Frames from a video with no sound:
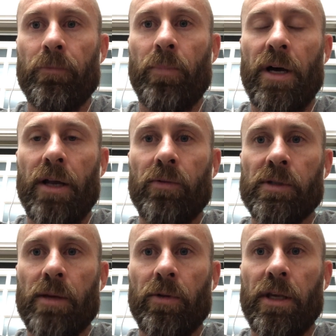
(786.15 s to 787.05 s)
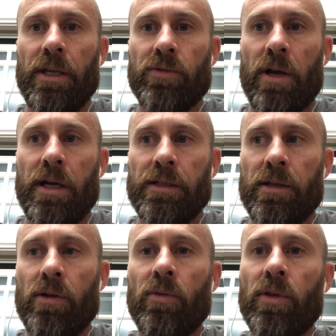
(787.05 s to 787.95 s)
but was able to hitch rides
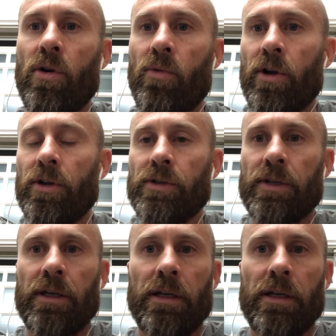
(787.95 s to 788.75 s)
with coworkers.